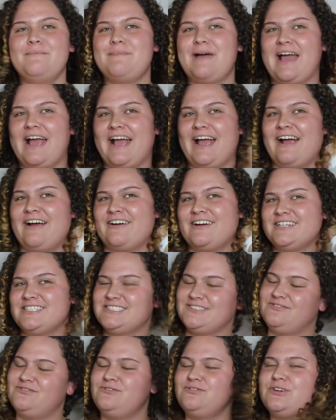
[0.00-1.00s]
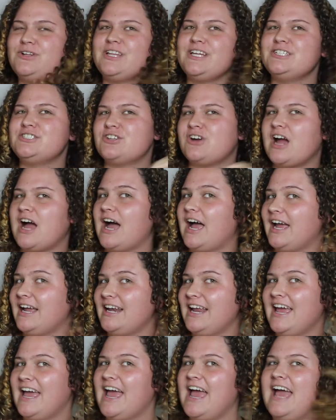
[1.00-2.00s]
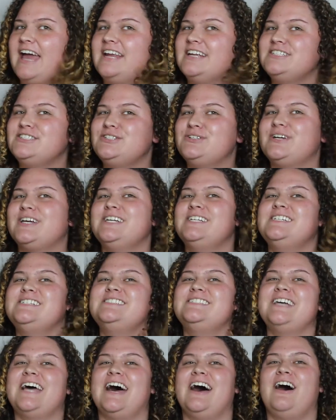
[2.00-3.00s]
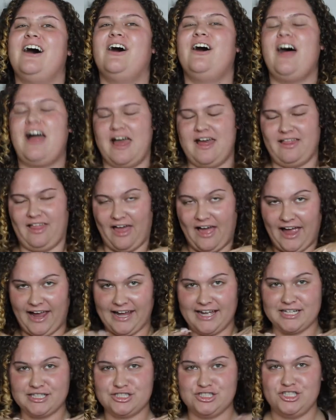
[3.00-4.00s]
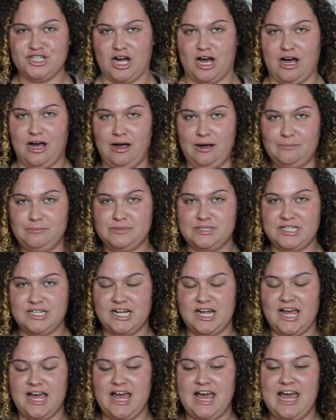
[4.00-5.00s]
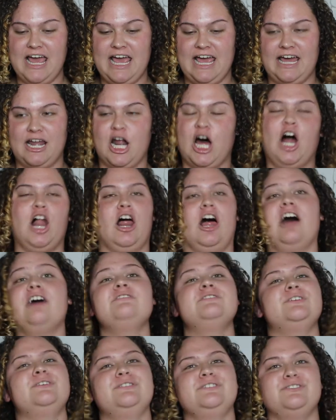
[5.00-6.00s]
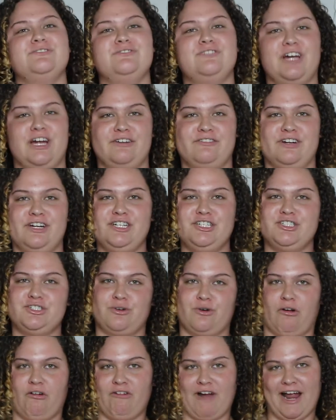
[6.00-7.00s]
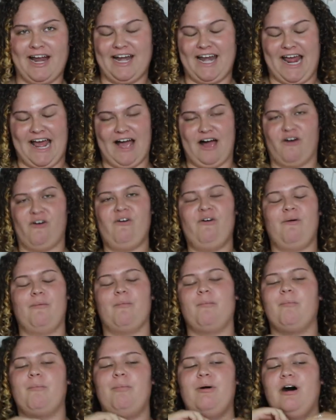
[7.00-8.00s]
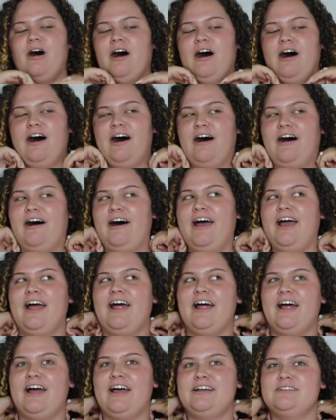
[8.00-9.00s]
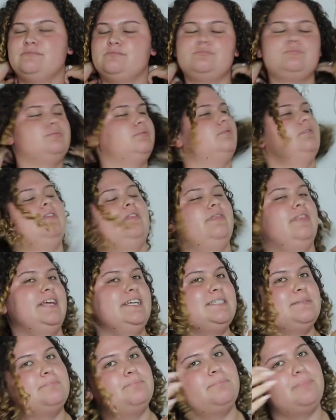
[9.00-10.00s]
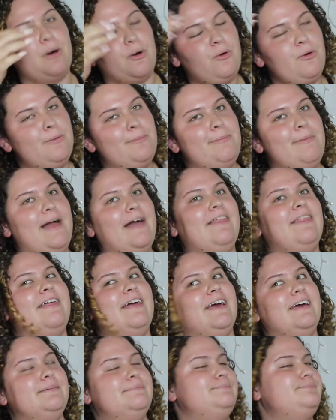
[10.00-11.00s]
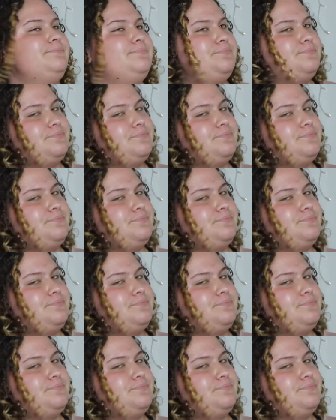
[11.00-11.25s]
My hair is fully dried and as you can tell I like chopped it all off. So it's very, very short right now. But this bowl method